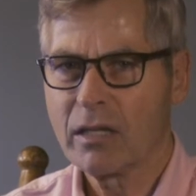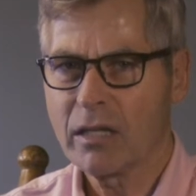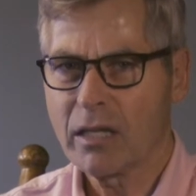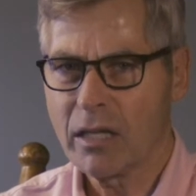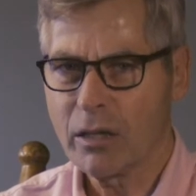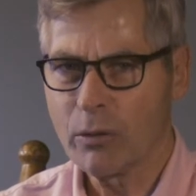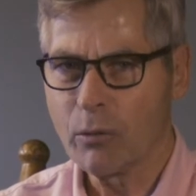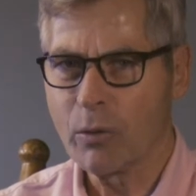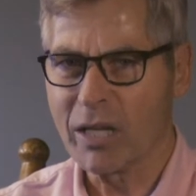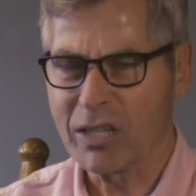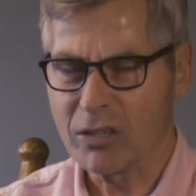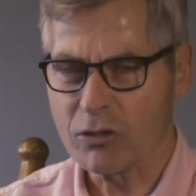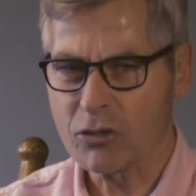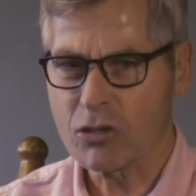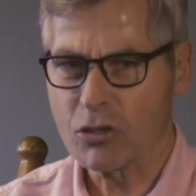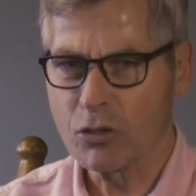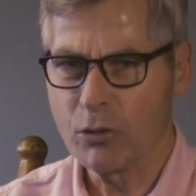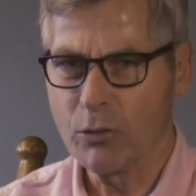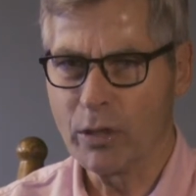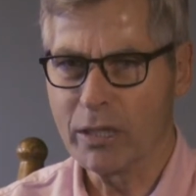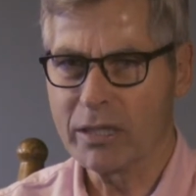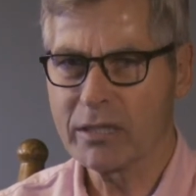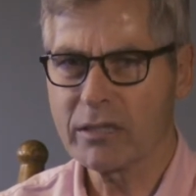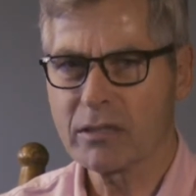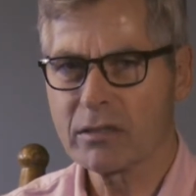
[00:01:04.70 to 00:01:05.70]
he went
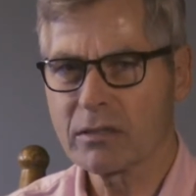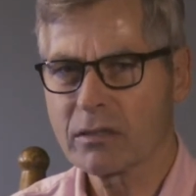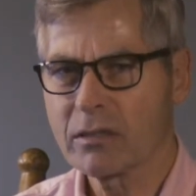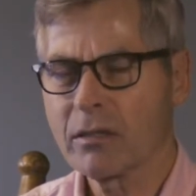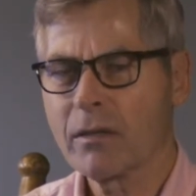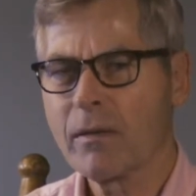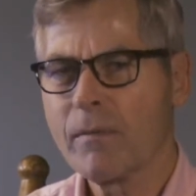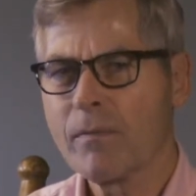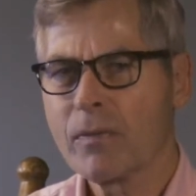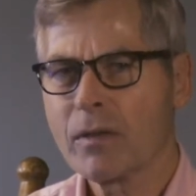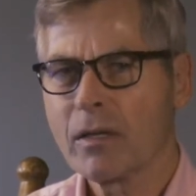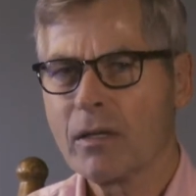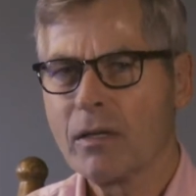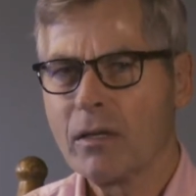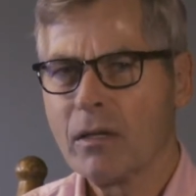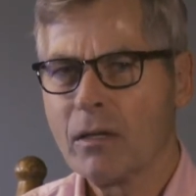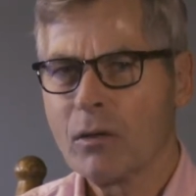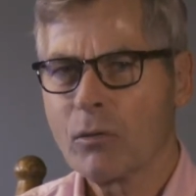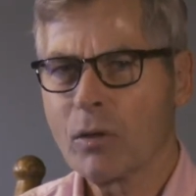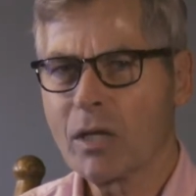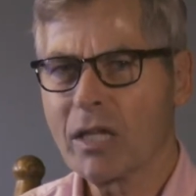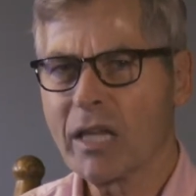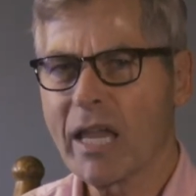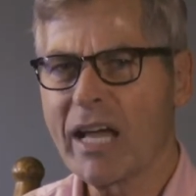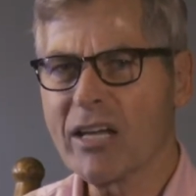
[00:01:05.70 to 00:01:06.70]
to it.
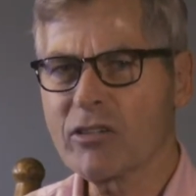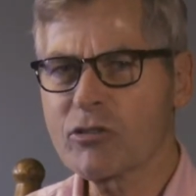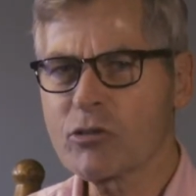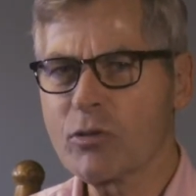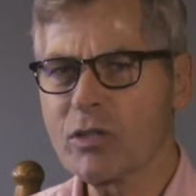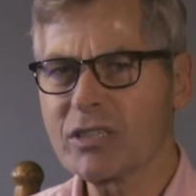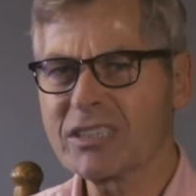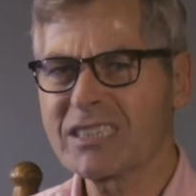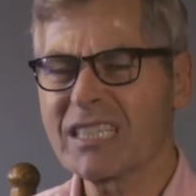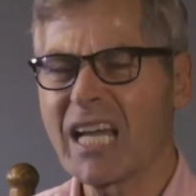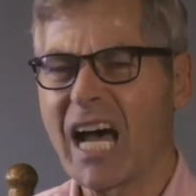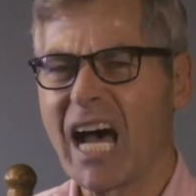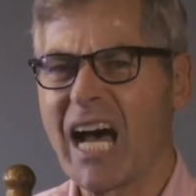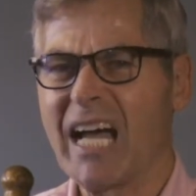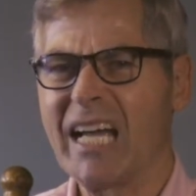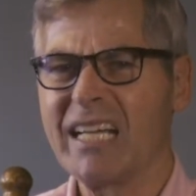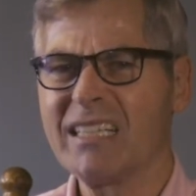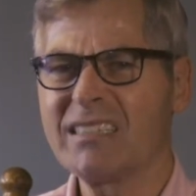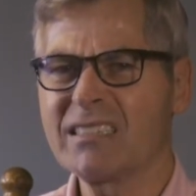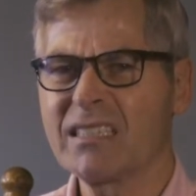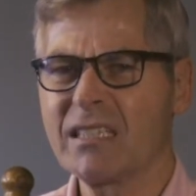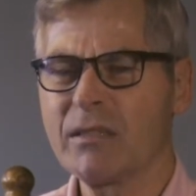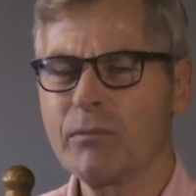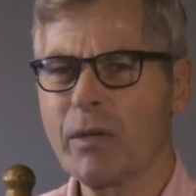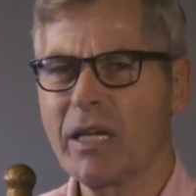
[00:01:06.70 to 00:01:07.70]
When Lazarus
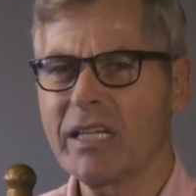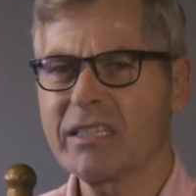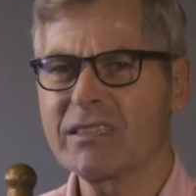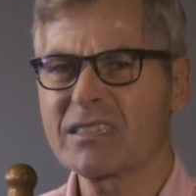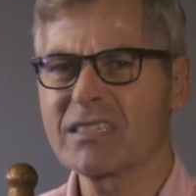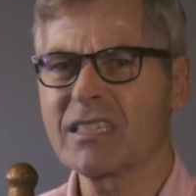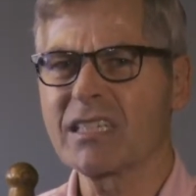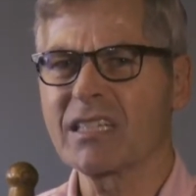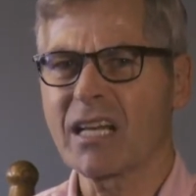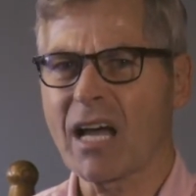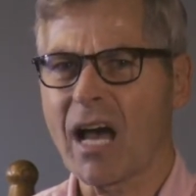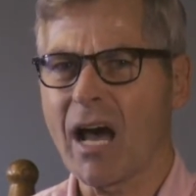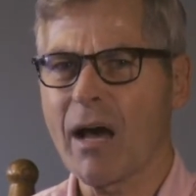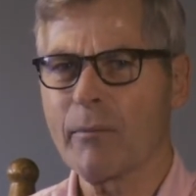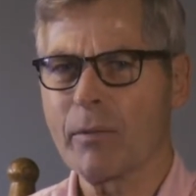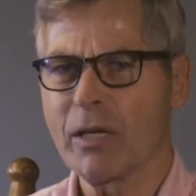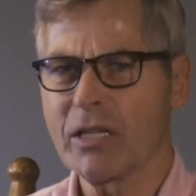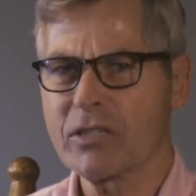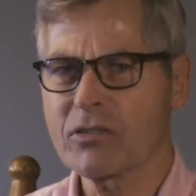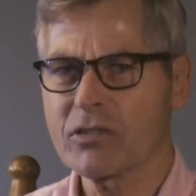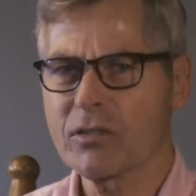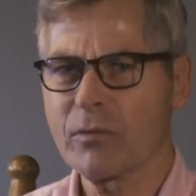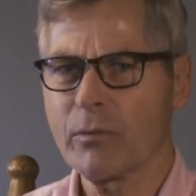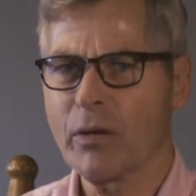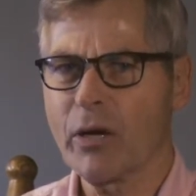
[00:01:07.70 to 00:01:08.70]
dies, he makes the
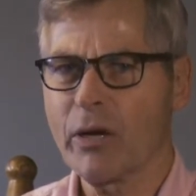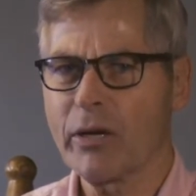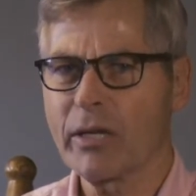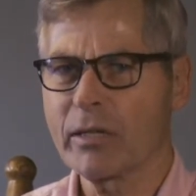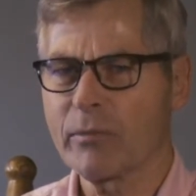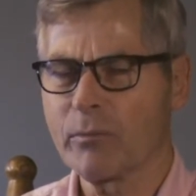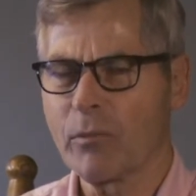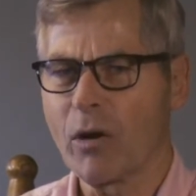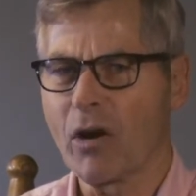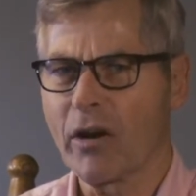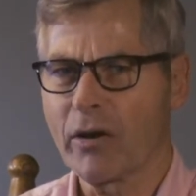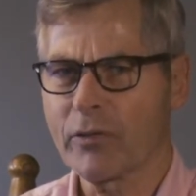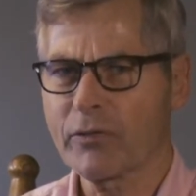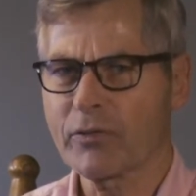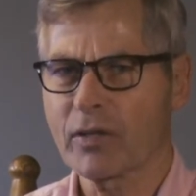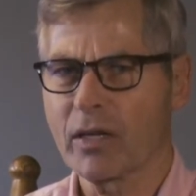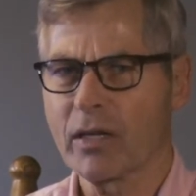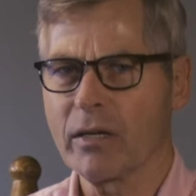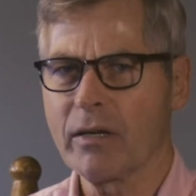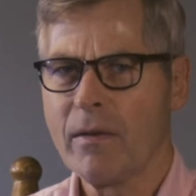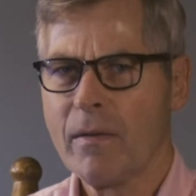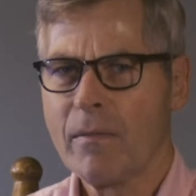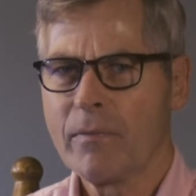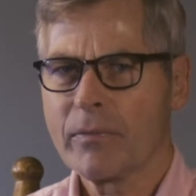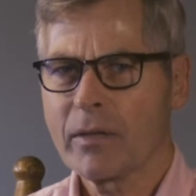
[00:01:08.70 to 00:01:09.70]
comment to Mary and
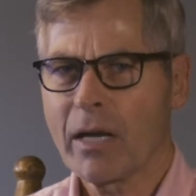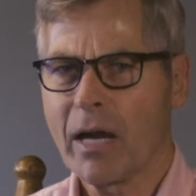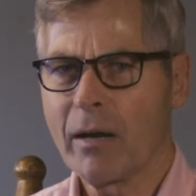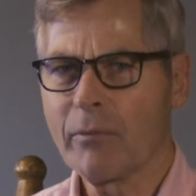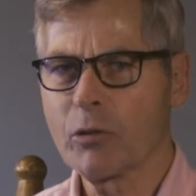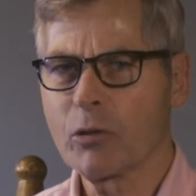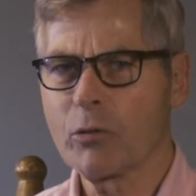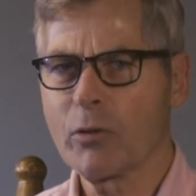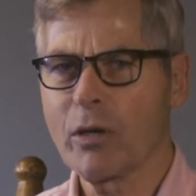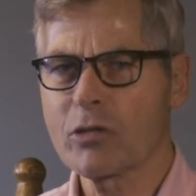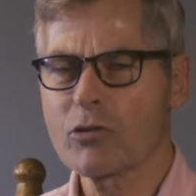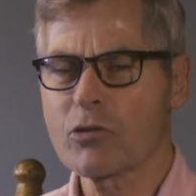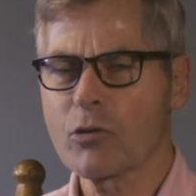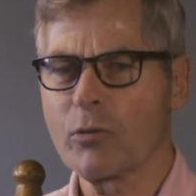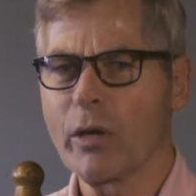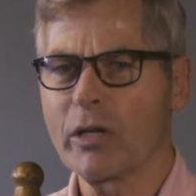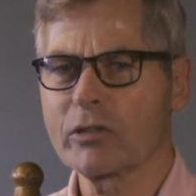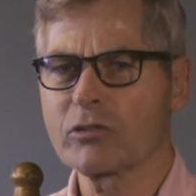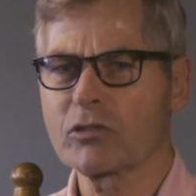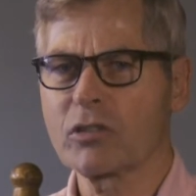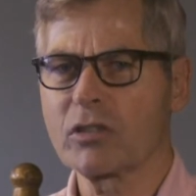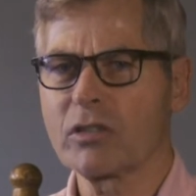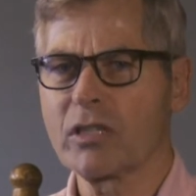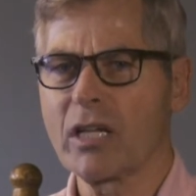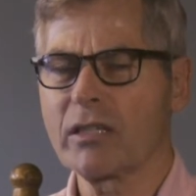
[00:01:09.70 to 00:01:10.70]
Martha, I'm the
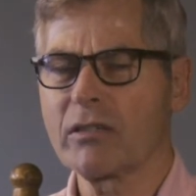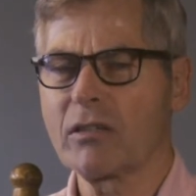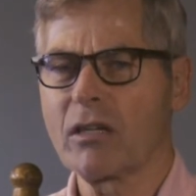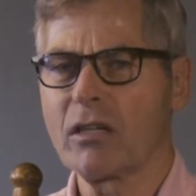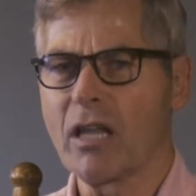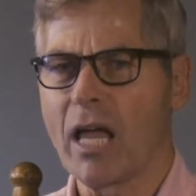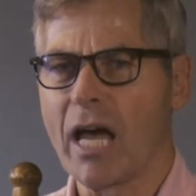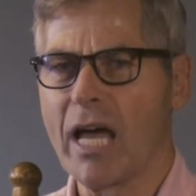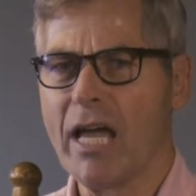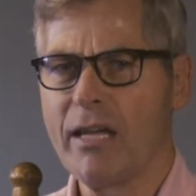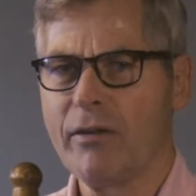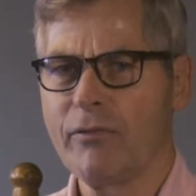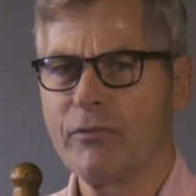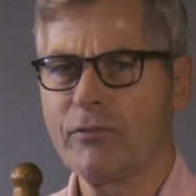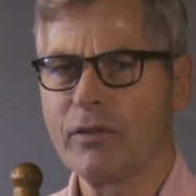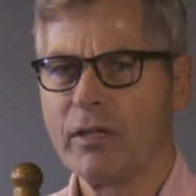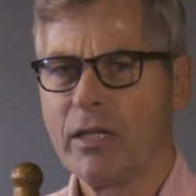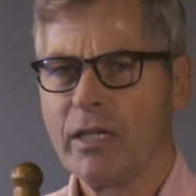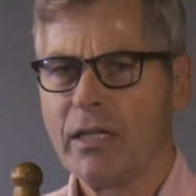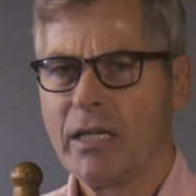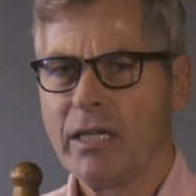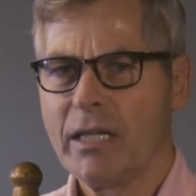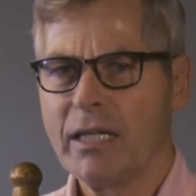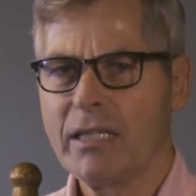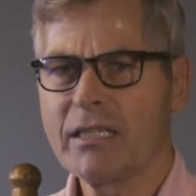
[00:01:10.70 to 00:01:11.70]
resurrection and the life.
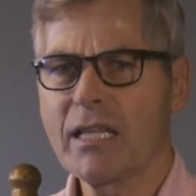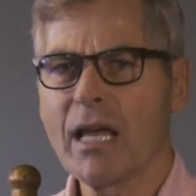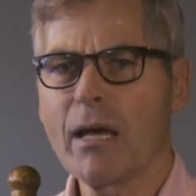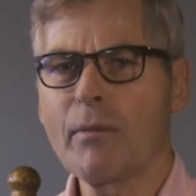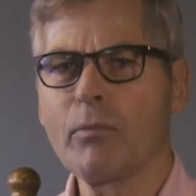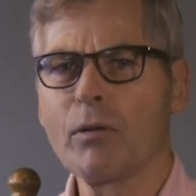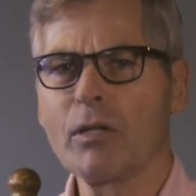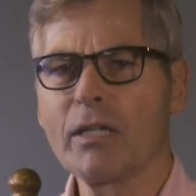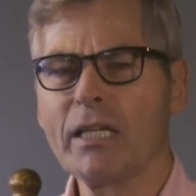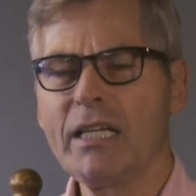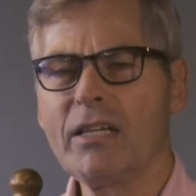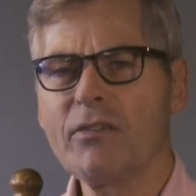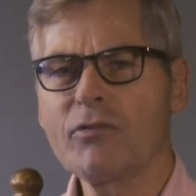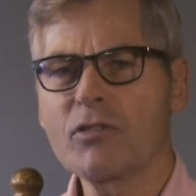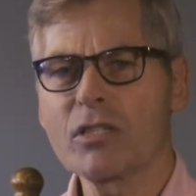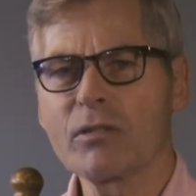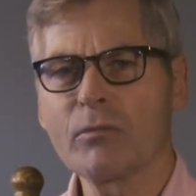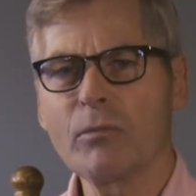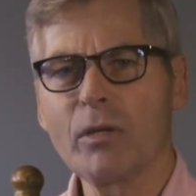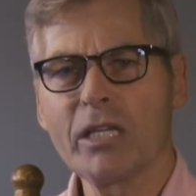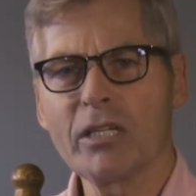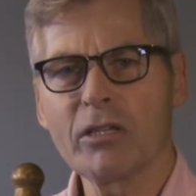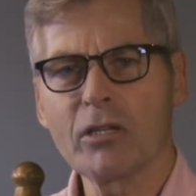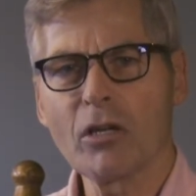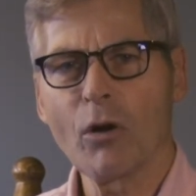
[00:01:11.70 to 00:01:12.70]
He that believes in
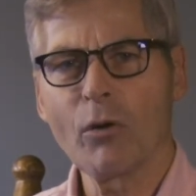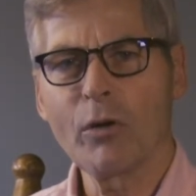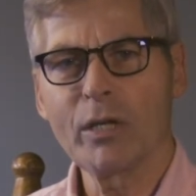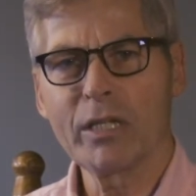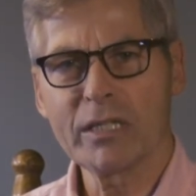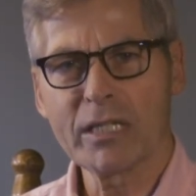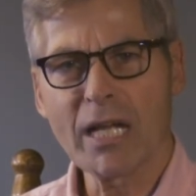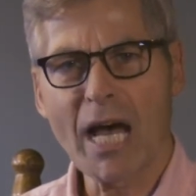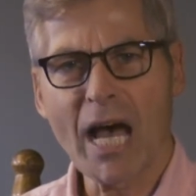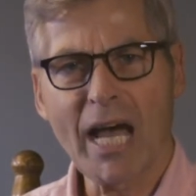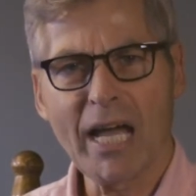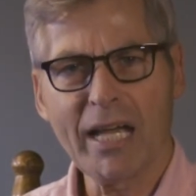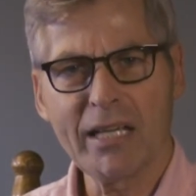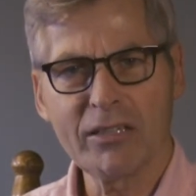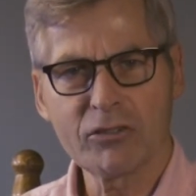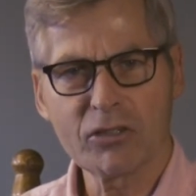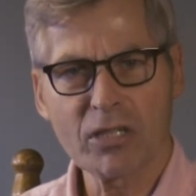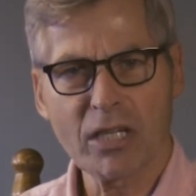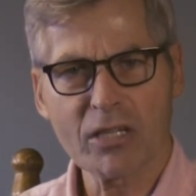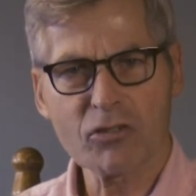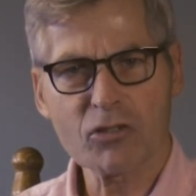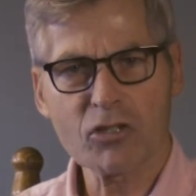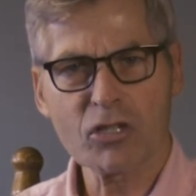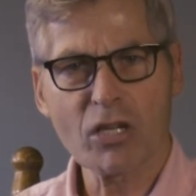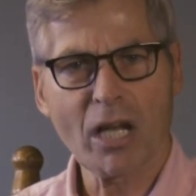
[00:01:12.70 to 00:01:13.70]
me, though he dies,
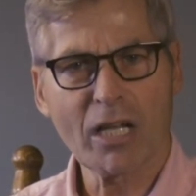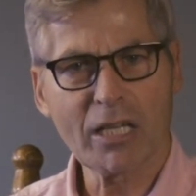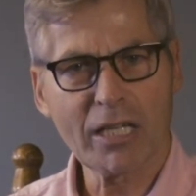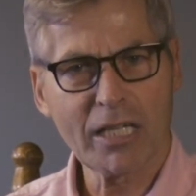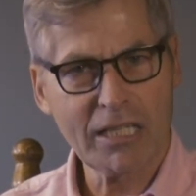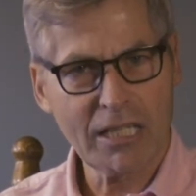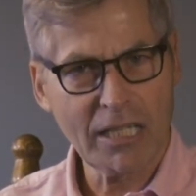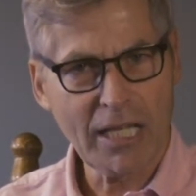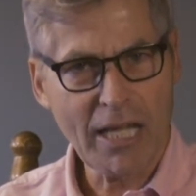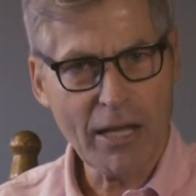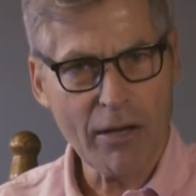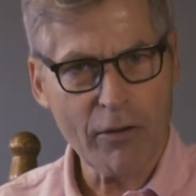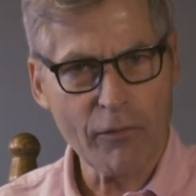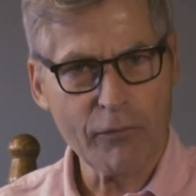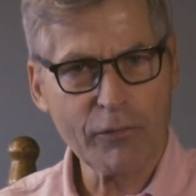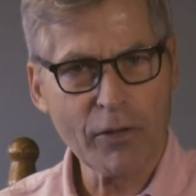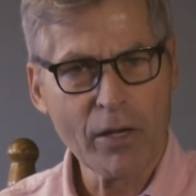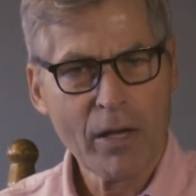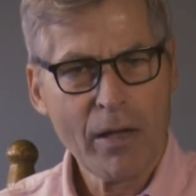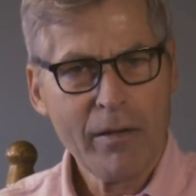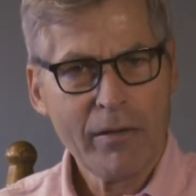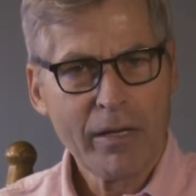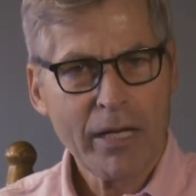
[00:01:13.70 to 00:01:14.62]
yet shall he live.